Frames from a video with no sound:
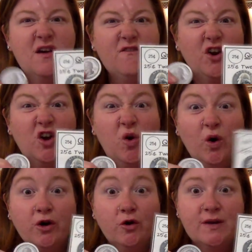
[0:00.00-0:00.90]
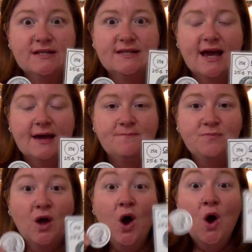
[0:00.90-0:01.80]
For a quarter, we say,
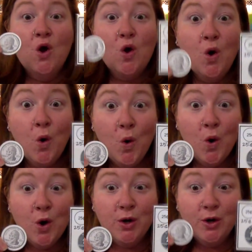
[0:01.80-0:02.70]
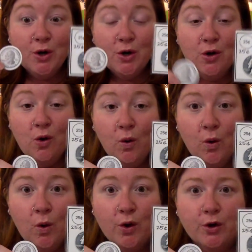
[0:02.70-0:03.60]
quarter,
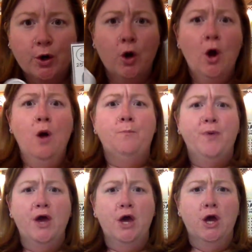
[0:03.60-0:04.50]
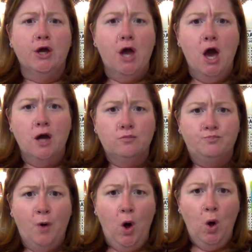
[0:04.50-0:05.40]
quarter, big
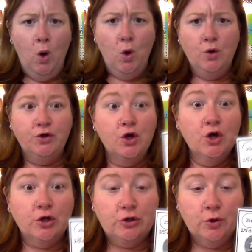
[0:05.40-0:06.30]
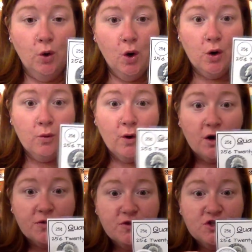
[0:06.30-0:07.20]
and bold, you're
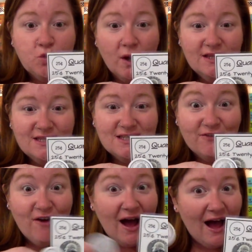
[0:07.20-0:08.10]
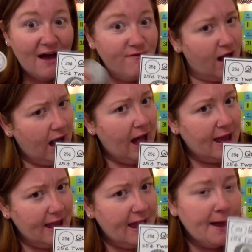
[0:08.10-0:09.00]
worth 25,
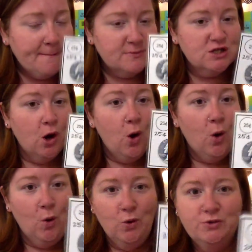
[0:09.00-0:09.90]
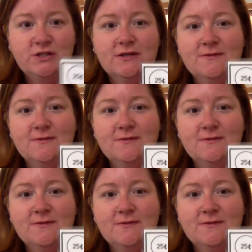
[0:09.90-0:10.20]
I am told.